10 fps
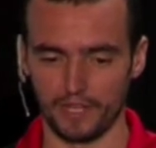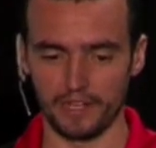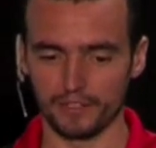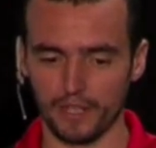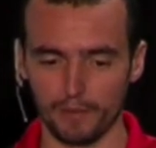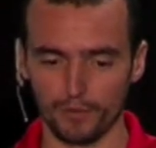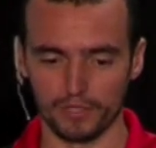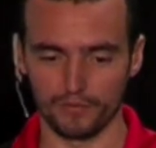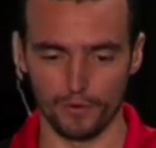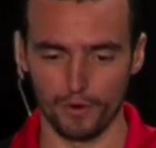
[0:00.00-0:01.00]
the next
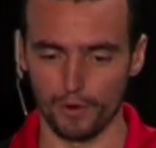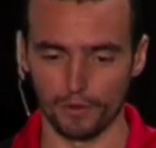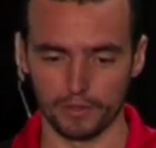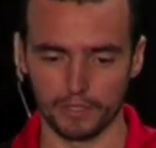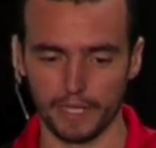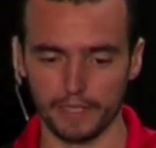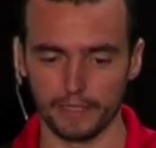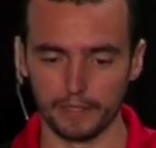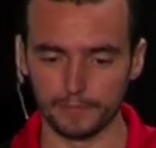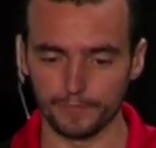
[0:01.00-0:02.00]
demo is for
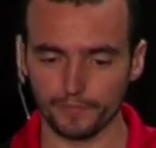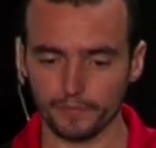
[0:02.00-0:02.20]
getting